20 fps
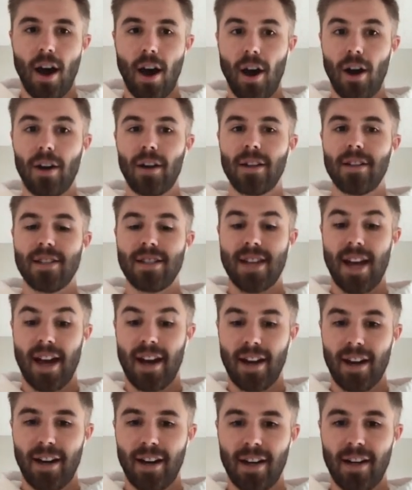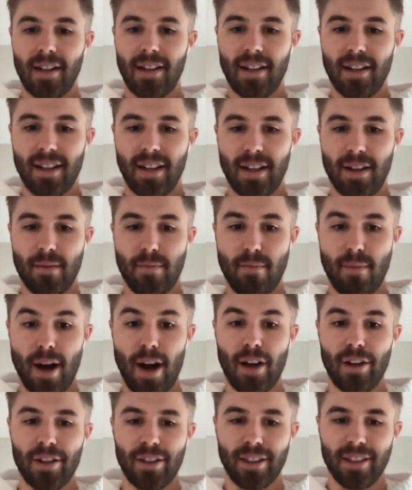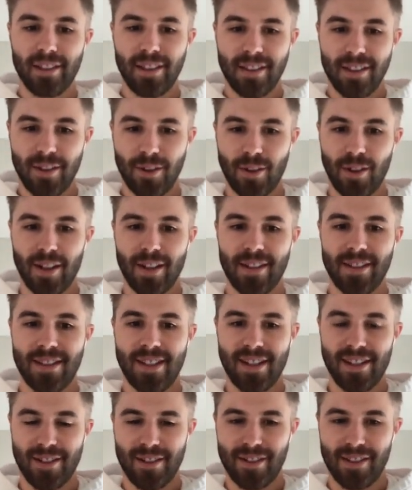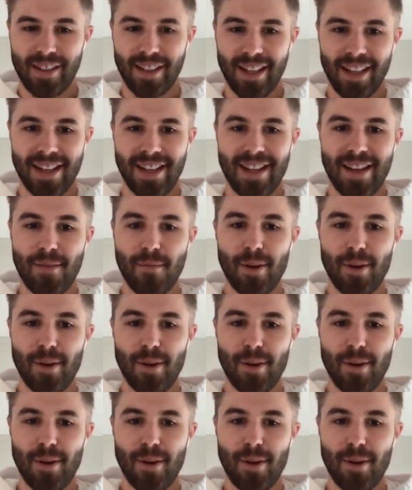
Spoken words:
our entire model, or, again, the